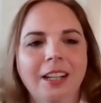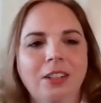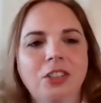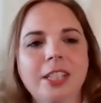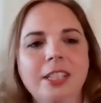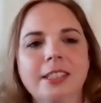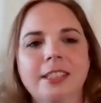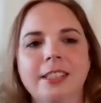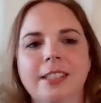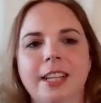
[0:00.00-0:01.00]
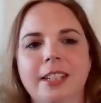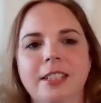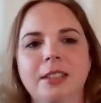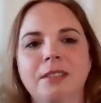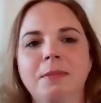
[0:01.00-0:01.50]
Now, Jesus is said
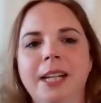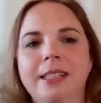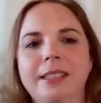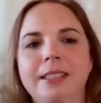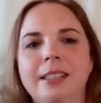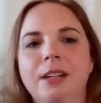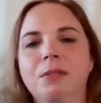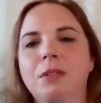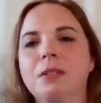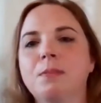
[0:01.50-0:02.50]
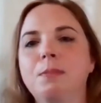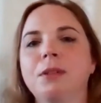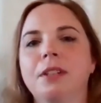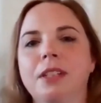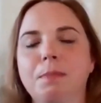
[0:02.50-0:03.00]
to have made several
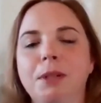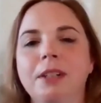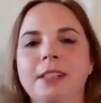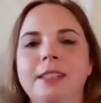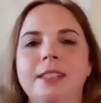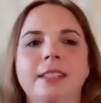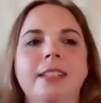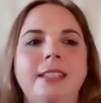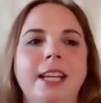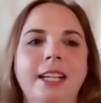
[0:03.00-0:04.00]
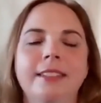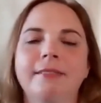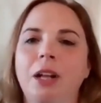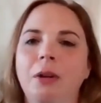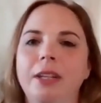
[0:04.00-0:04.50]
spirit appearances in the days
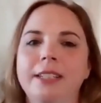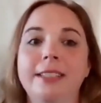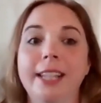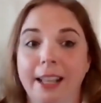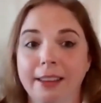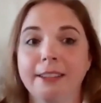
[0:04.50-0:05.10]
following his death.